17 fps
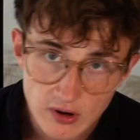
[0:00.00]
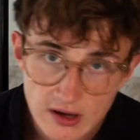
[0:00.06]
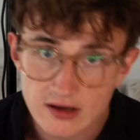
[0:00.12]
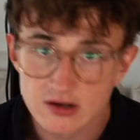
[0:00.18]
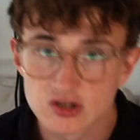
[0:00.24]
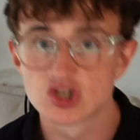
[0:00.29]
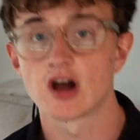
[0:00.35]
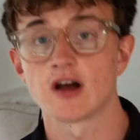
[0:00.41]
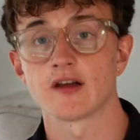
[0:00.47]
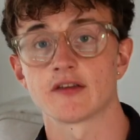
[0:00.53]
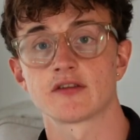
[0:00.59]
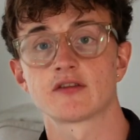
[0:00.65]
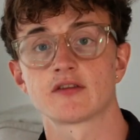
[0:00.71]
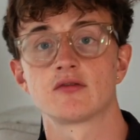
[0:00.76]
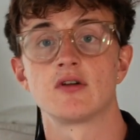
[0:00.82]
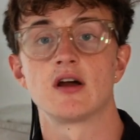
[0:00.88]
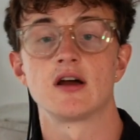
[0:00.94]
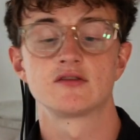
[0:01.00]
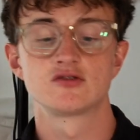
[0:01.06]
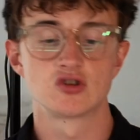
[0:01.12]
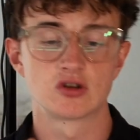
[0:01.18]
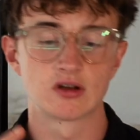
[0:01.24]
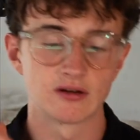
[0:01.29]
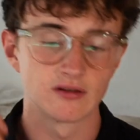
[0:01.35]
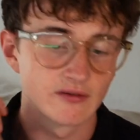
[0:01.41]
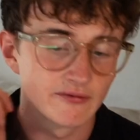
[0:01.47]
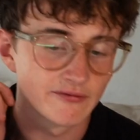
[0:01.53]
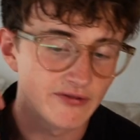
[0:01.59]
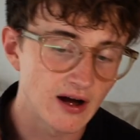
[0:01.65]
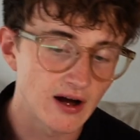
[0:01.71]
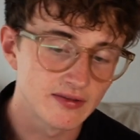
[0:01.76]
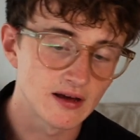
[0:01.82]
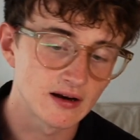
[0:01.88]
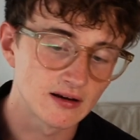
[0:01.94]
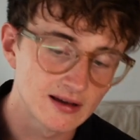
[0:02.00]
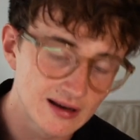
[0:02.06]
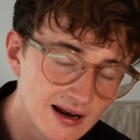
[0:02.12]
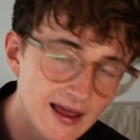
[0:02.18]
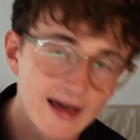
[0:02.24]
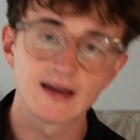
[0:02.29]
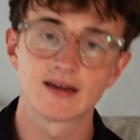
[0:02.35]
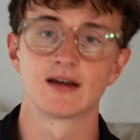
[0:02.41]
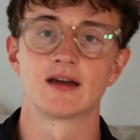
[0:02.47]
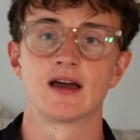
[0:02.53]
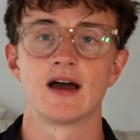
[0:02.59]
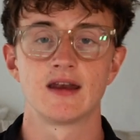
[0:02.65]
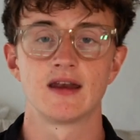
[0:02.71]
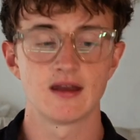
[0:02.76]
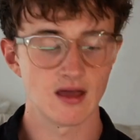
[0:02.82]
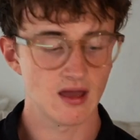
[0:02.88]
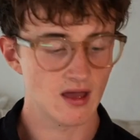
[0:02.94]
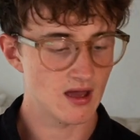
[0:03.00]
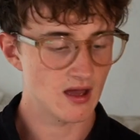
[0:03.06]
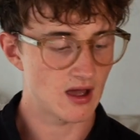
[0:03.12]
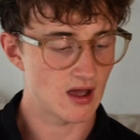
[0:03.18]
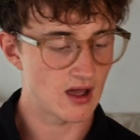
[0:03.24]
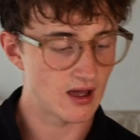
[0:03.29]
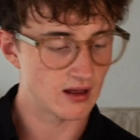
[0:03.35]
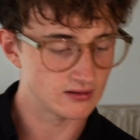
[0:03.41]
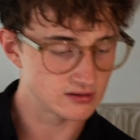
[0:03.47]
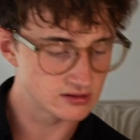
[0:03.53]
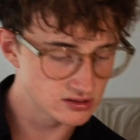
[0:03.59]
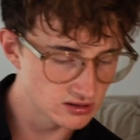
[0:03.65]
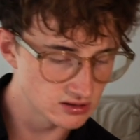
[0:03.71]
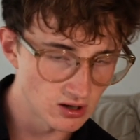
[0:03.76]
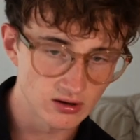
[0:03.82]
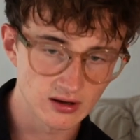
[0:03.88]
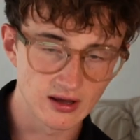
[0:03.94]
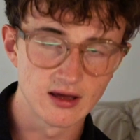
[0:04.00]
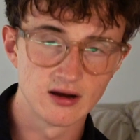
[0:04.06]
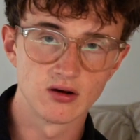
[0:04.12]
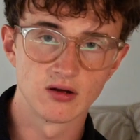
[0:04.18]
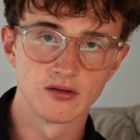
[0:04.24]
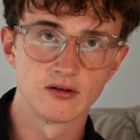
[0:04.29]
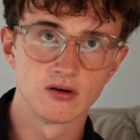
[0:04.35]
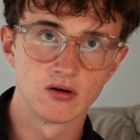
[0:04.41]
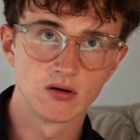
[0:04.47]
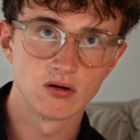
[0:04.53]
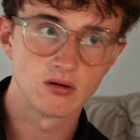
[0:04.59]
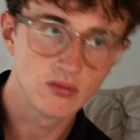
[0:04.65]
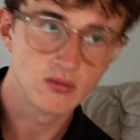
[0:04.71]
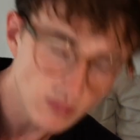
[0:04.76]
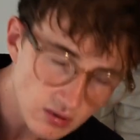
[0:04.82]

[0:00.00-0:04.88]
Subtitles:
readjust, right? So you can find that click again and start in on the